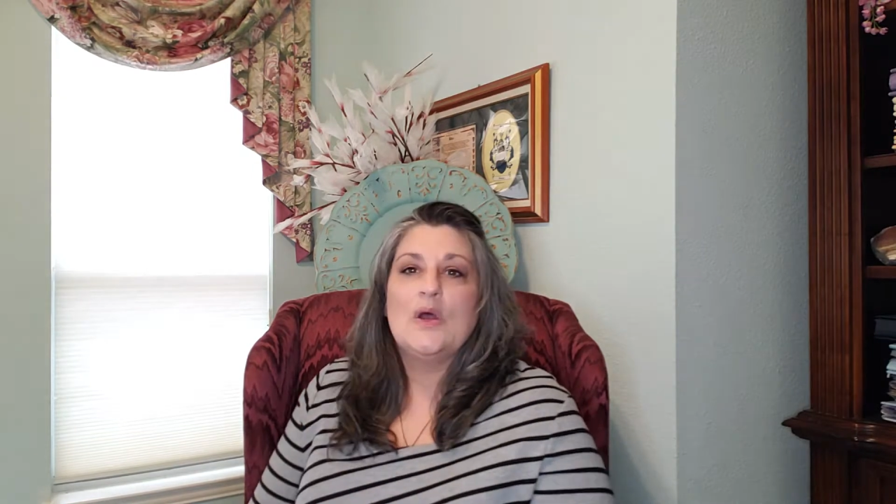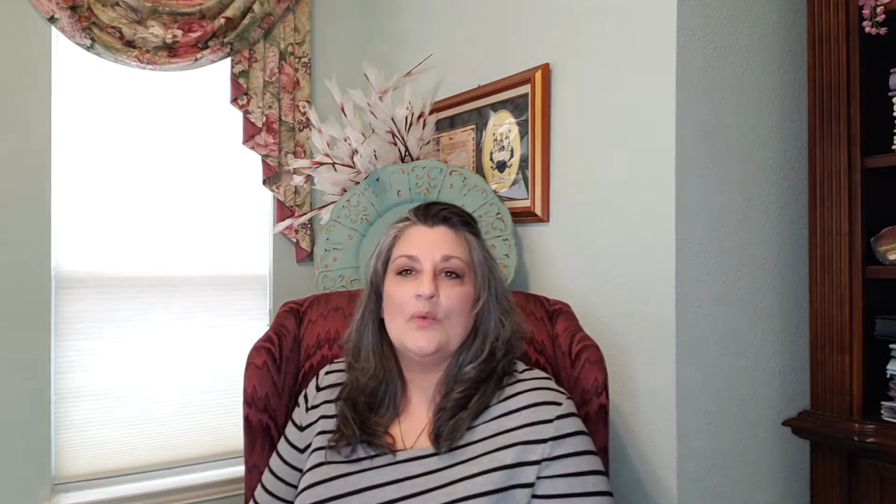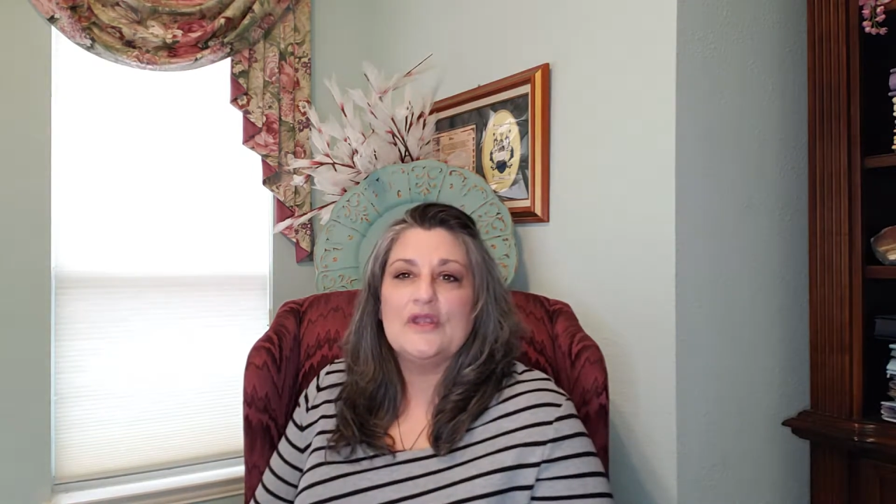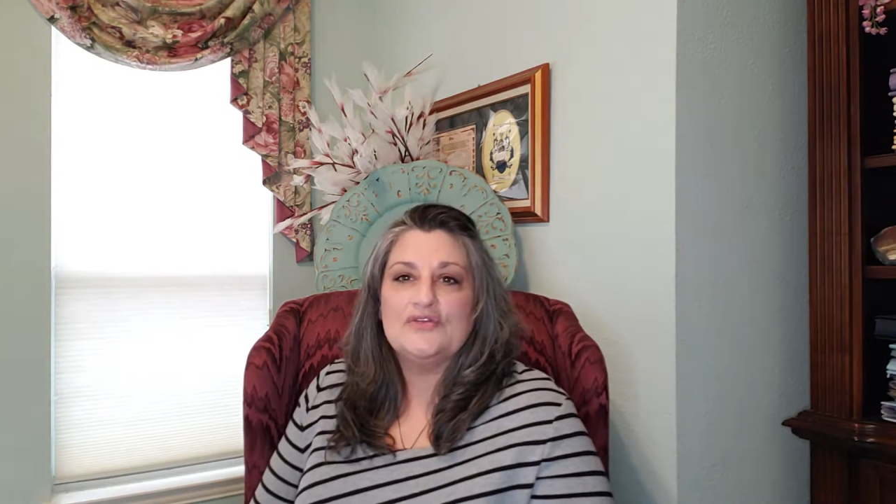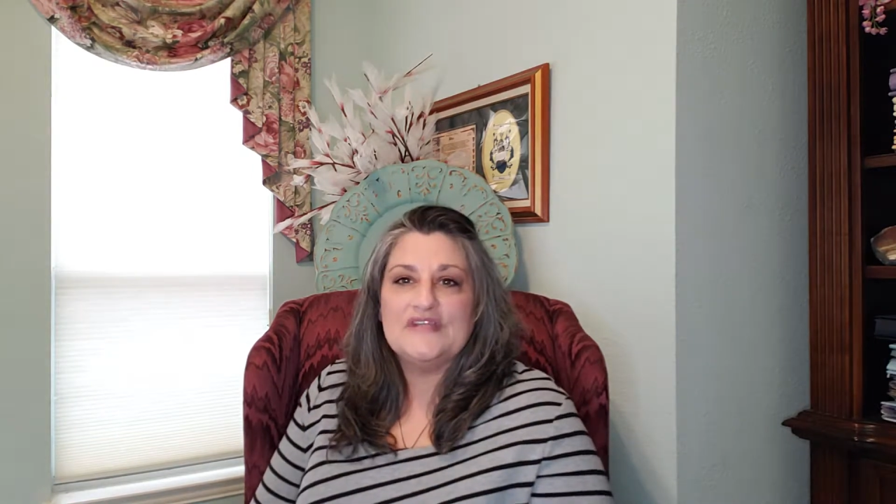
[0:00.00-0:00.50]

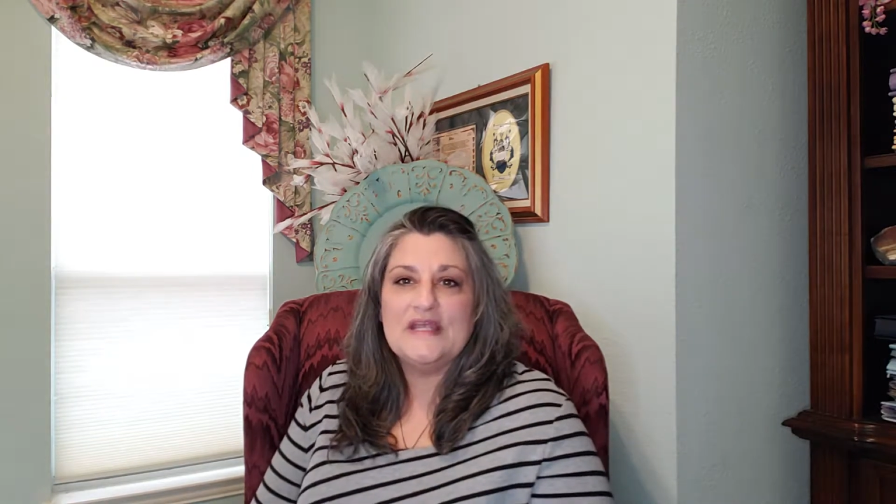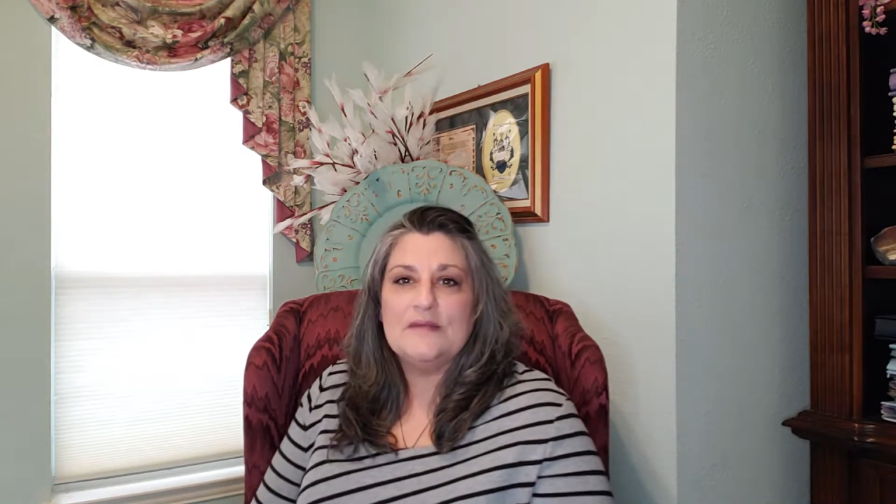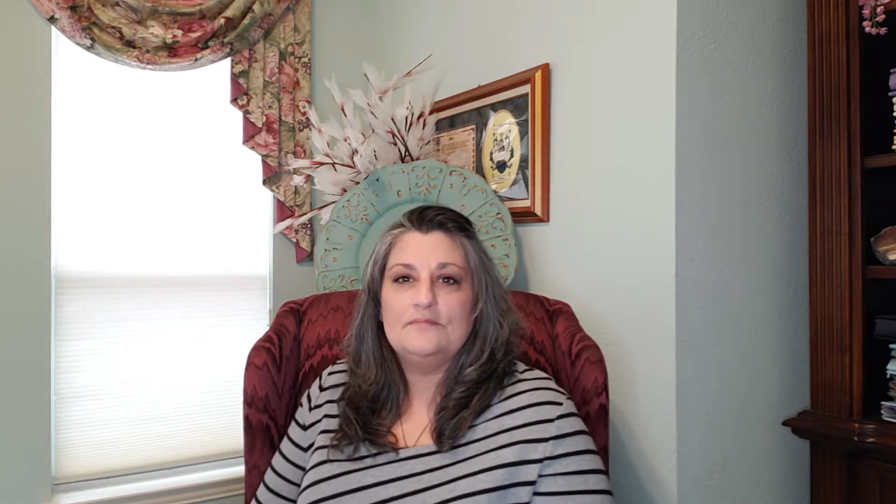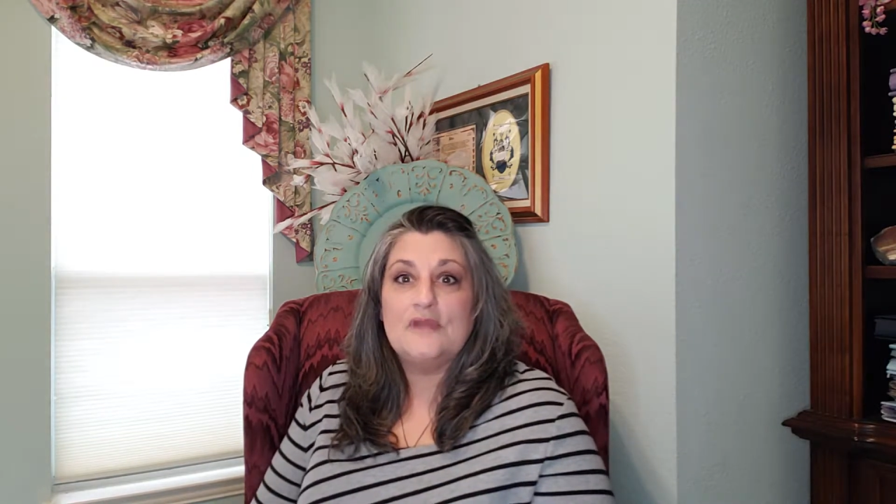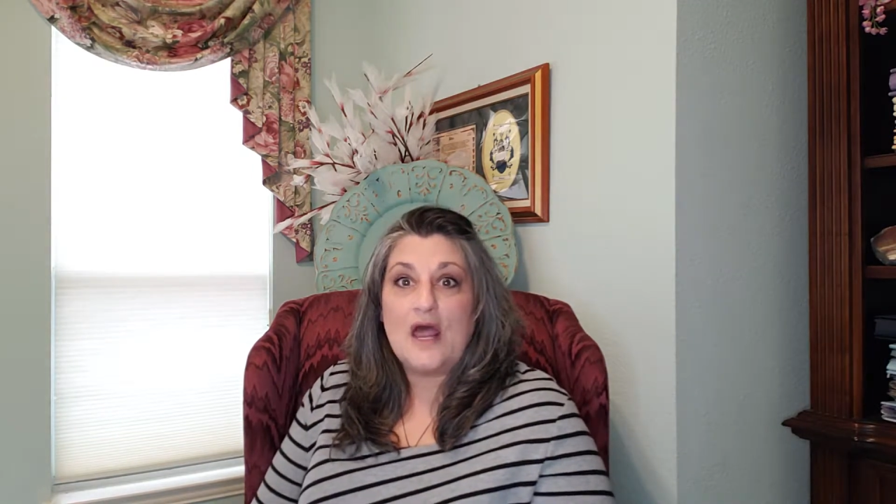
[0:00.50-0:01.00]
When your
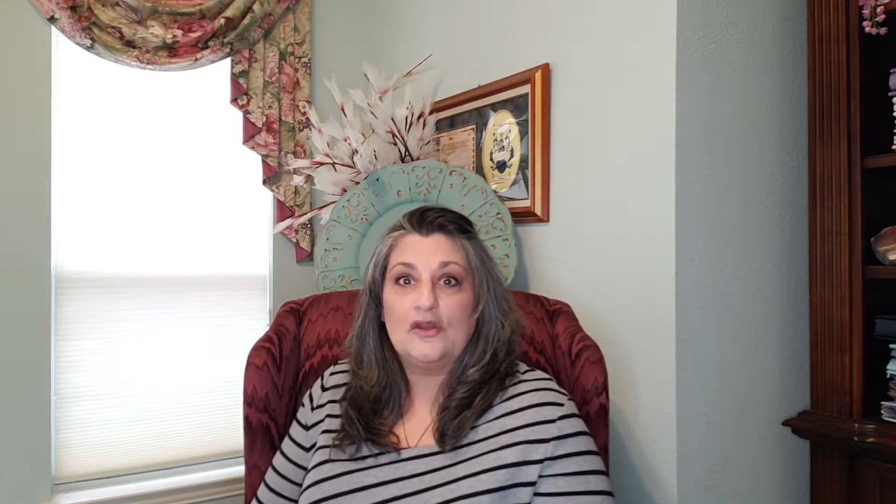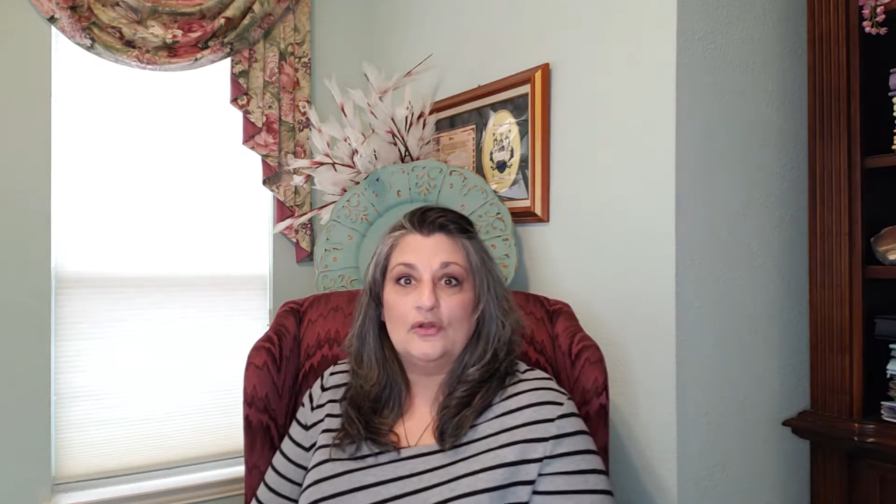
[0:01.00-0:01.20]
team not